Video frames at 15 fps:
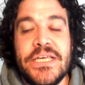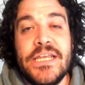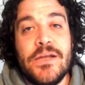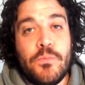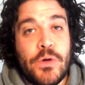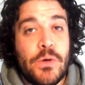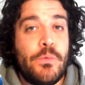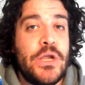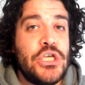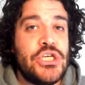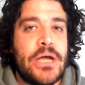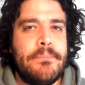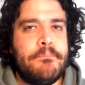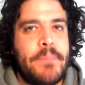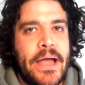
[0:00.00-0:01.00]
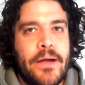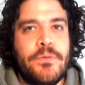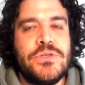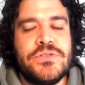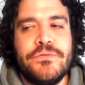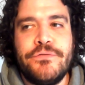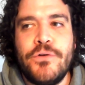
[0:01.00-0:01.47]
in, and we, we jumped
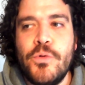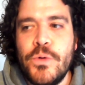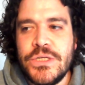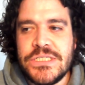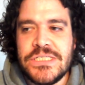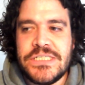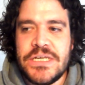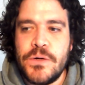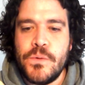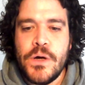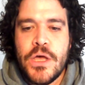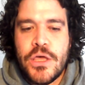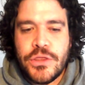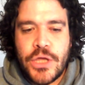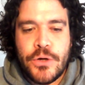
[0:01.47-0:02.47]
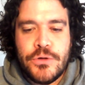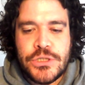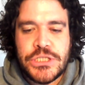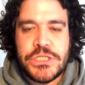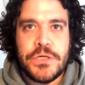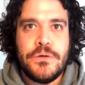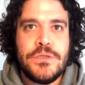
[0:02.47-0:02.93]
backwards and forwards until those
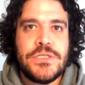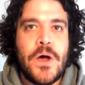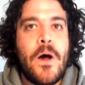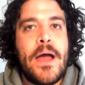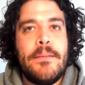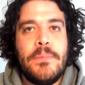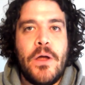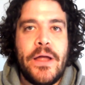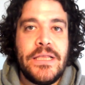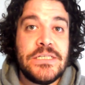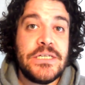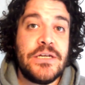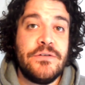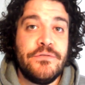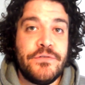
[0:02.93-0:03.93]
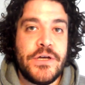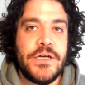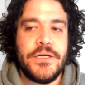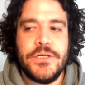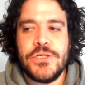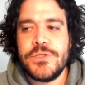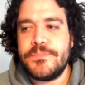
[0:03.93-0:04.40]
two timelines
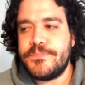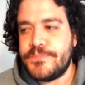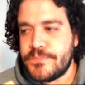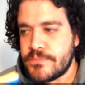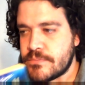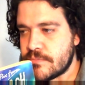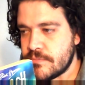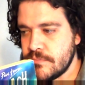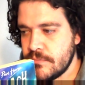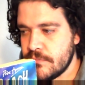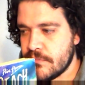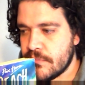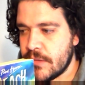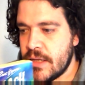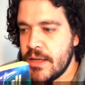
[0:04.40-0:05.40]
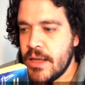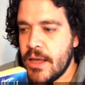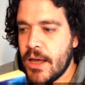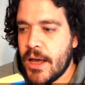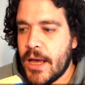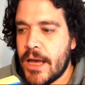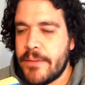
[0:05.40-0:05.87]
converge.
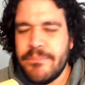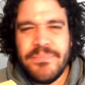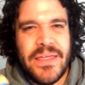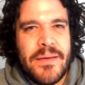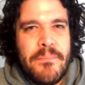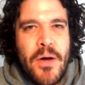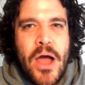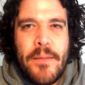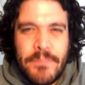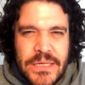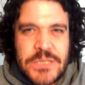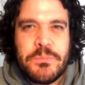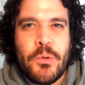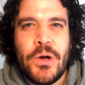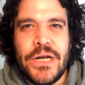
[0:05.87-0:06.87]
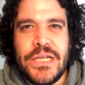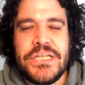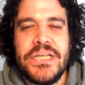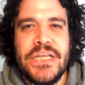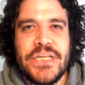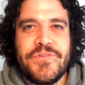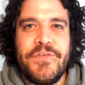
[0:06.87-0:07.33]
Um, there might be spoilers
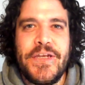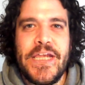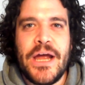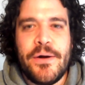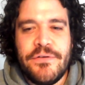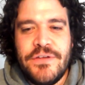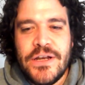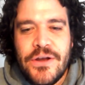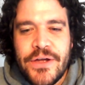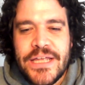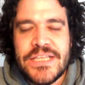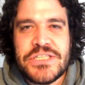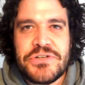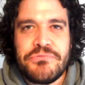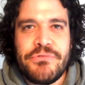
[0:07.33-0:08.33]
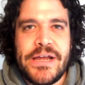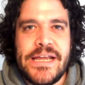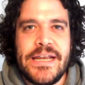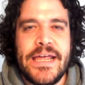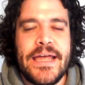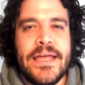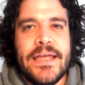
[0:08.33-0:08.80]
in this video. If you're looking to
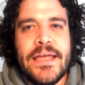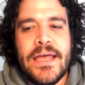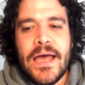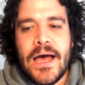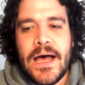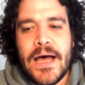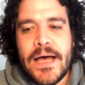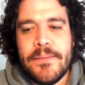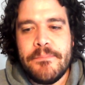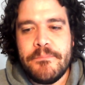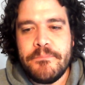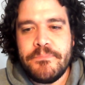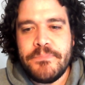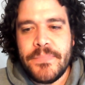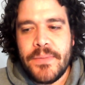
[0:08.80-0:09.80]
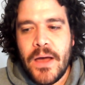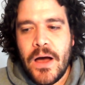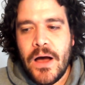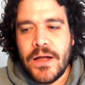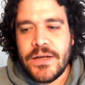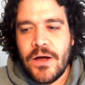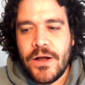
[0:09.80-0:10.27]
read it, um,
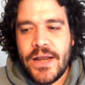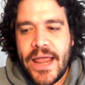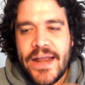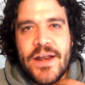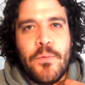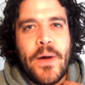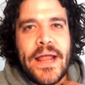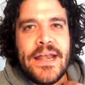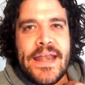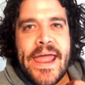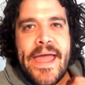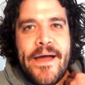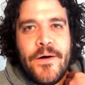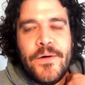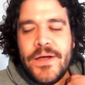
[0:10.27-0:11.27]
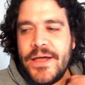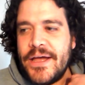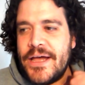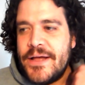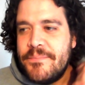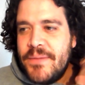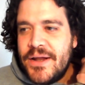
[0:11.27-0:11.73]
I'd, I'd, head away now
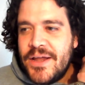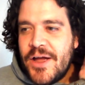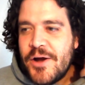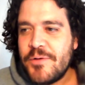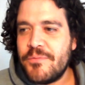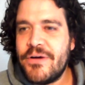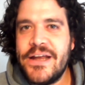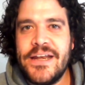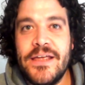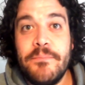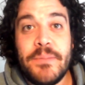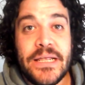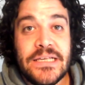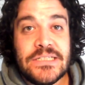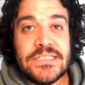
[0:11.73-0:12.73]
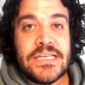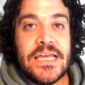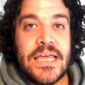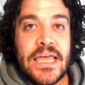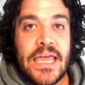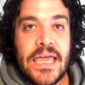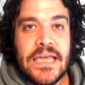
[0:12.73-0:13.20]
um, and go and read it. But it's
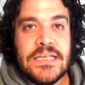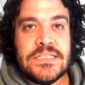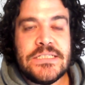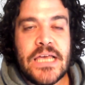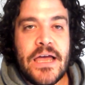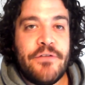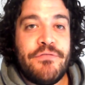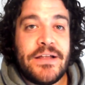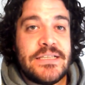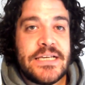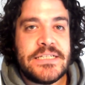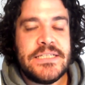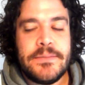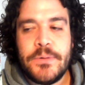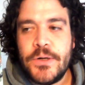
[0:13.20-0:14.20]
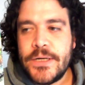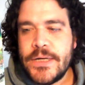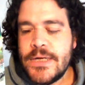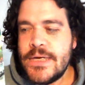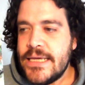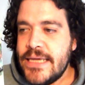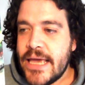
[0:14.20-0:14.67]
it's a fantastic book.
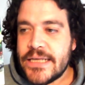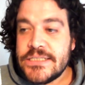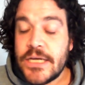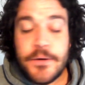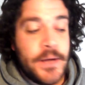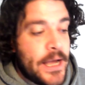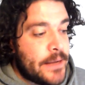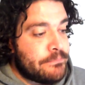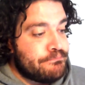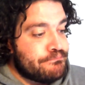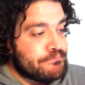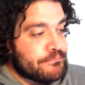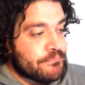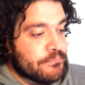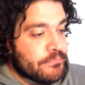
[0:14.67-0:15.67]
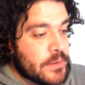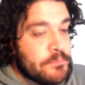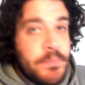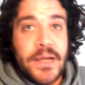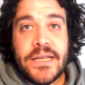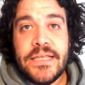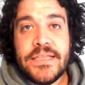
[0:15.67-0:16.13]
Yeah, so um,
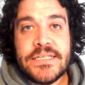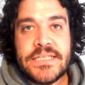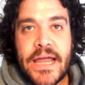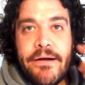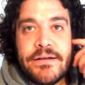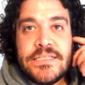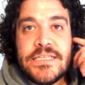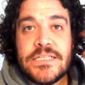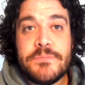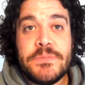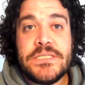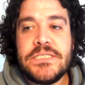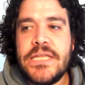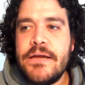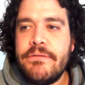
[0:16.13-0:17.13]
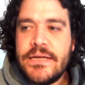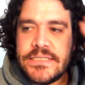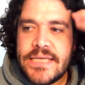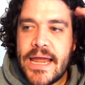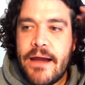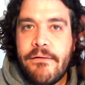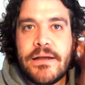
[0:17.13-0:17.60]
Buddy, this character, this mysterious
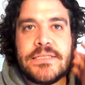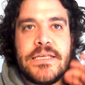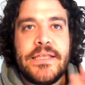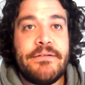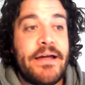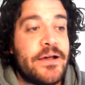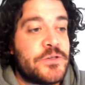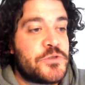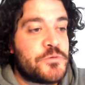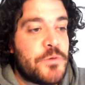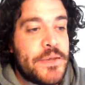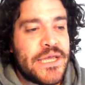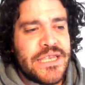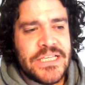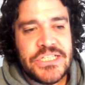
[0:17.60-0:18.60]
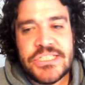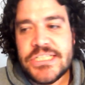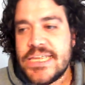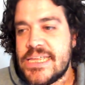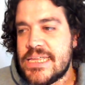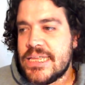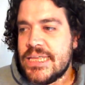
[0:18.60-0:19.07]
character, they're out swimming at the
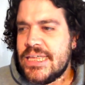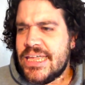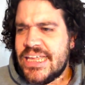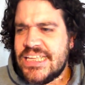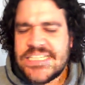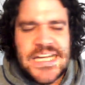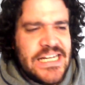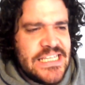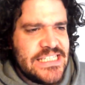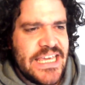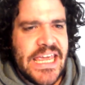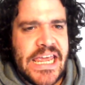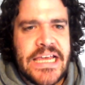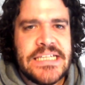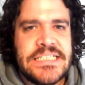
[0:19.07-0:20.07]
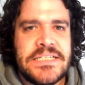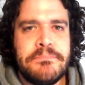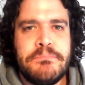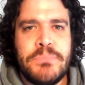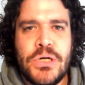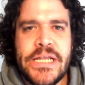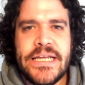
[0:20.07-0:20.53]
sea. He's kind of teased
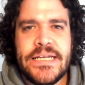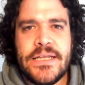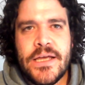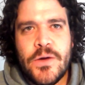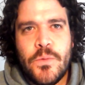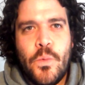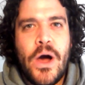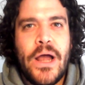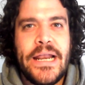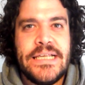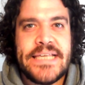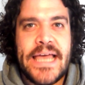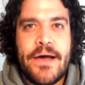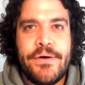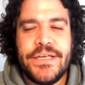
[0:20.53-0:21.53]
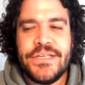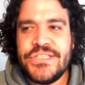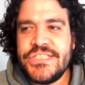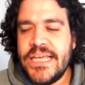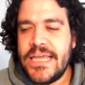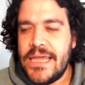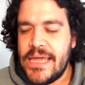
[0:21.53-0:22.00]
and bullied. While he's out at
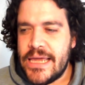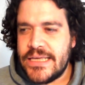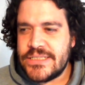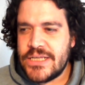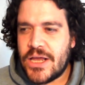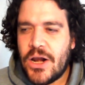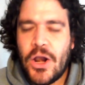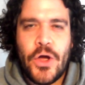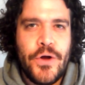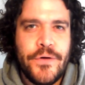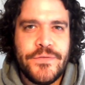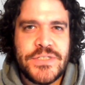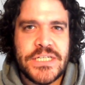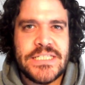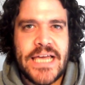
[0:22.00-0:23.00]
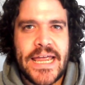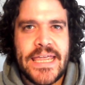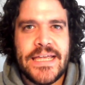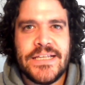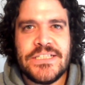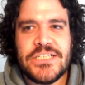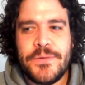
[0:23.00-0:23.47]
sea, his clothes are
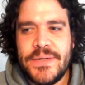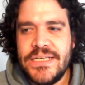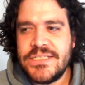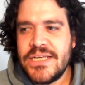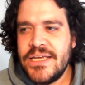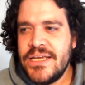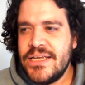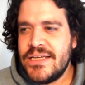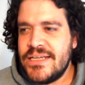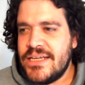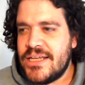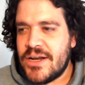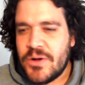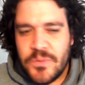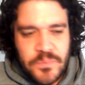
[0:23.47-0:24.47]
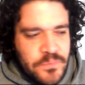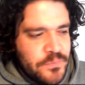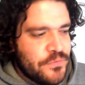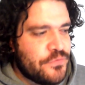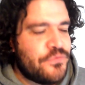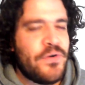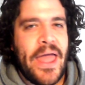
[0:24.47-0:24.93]
taken, so he's, you know,
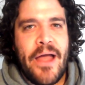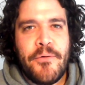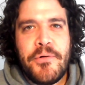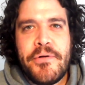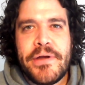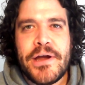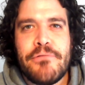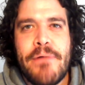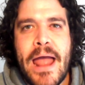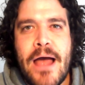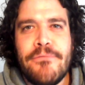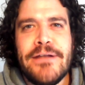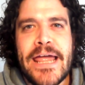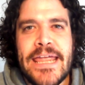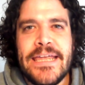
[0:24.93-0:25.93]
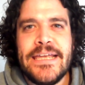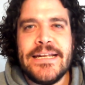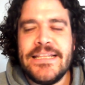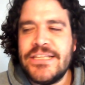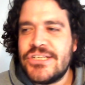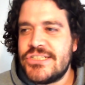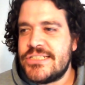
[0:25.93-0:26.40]
floundering around naked
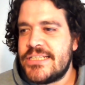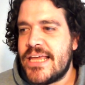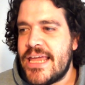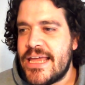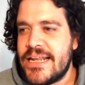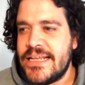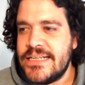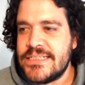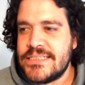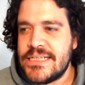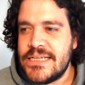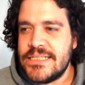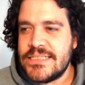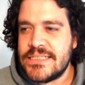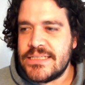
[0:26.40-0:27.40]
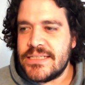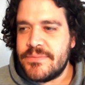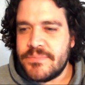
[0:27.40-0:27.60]
in the sea, and he's he's the,